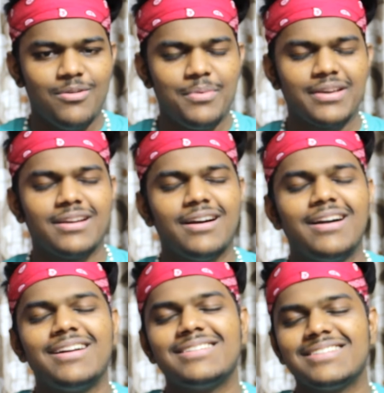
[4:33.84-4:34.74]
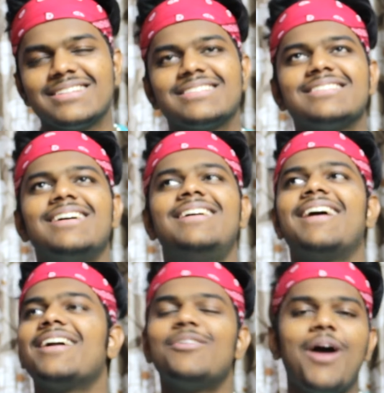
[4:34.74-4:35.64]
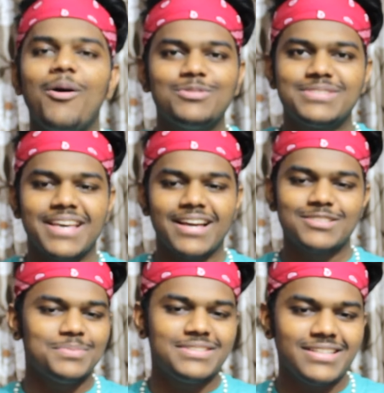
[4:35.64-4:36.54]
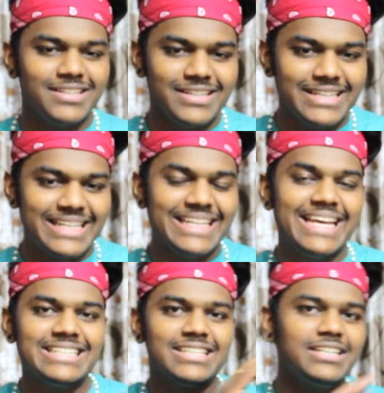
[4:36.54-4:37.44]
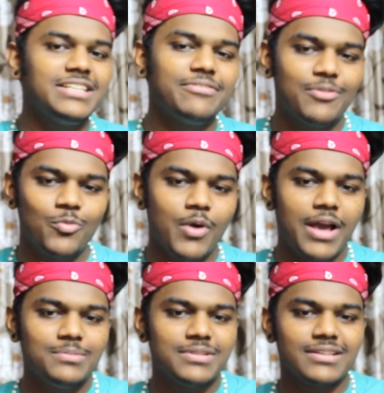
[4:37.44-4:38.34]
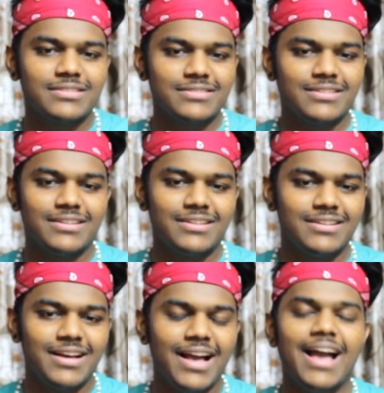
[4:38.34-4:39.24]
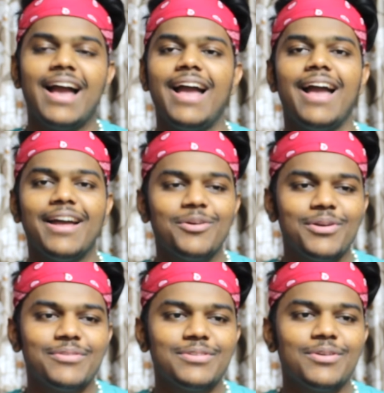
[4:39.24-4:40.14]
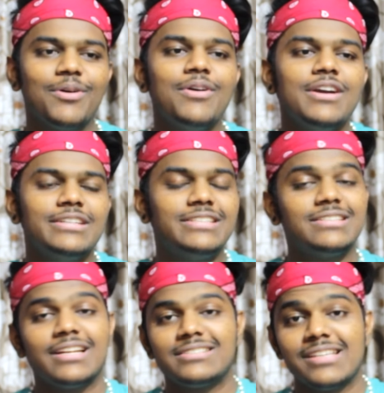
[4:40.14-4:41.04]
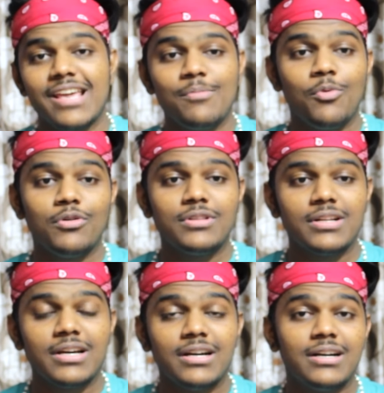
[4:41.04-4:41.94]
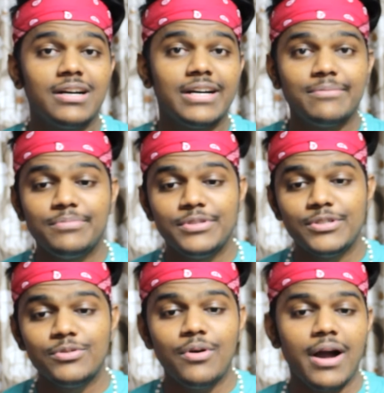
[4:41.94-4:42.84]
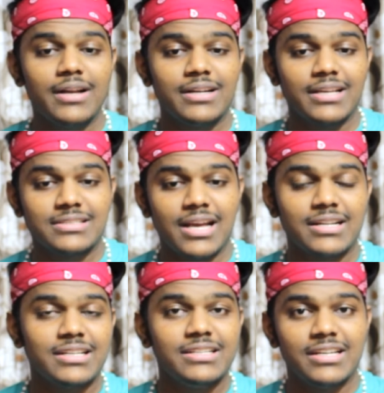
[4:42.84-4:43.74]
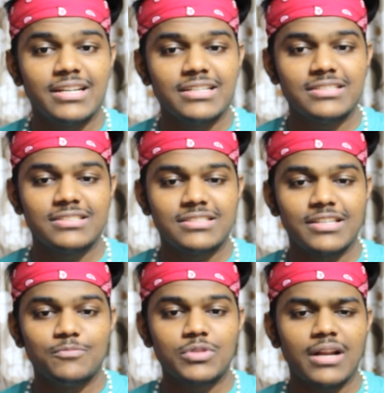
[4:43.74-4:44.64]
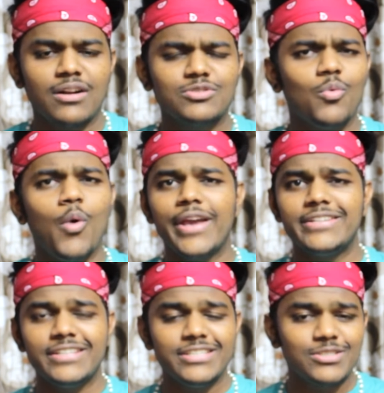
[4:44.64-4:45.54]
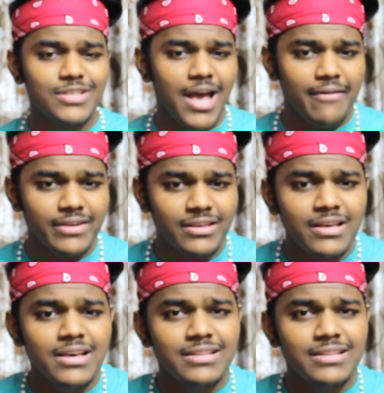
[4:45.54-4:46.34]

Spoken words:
Oh my god, like, I don't know how to say, guys, basically, entirely different vibes, like, I don't even know, she's like singing both in Hebrew and exactly in English, it seems. And also, why she is having